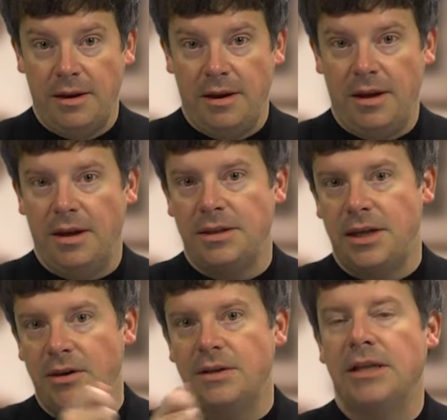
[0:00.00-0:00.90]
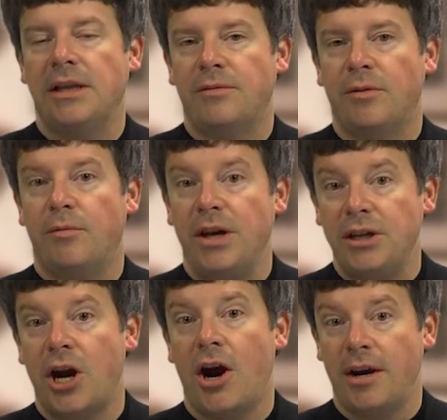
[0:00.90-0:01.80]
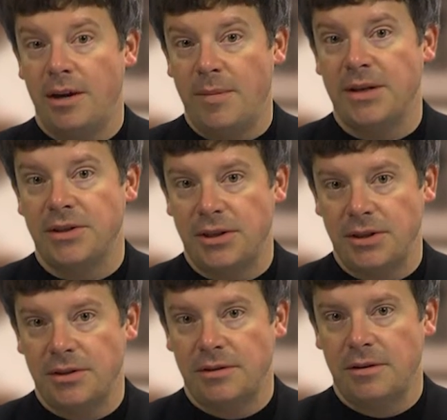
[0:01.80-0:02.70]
and continue to deliver retargeted messages,